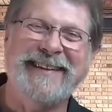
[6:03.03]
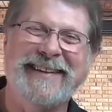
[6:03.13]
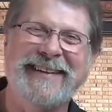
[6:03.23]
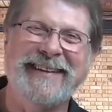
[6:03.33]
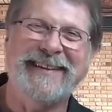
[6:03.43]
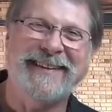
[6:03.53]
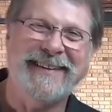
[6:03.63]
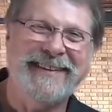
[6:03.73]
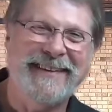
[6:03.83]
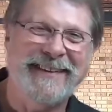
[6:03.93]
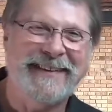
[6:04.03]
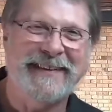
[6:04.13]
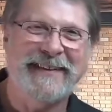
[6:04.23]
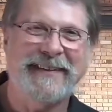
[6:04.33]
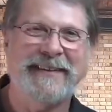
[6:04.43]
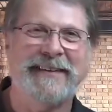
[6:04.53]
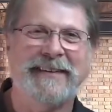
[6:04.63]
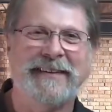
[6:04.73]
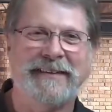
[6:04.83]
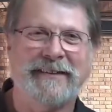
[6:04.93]

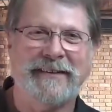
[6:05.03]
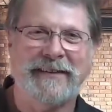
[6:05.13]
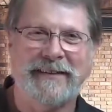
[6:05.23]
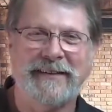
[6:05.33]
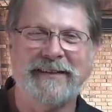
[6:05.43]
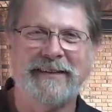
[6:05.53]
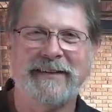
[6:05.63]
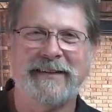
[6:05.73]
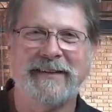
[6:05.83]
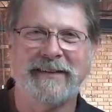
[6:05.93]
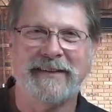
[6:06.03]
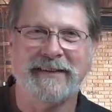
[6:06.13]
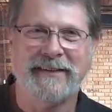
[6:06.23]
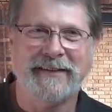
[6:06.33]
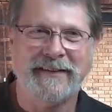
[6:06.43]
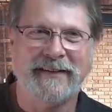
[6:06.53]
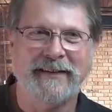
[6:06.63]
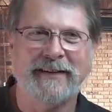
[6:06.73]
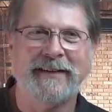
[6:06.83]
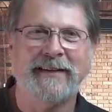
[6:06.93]
No words are spoken by the person on screen.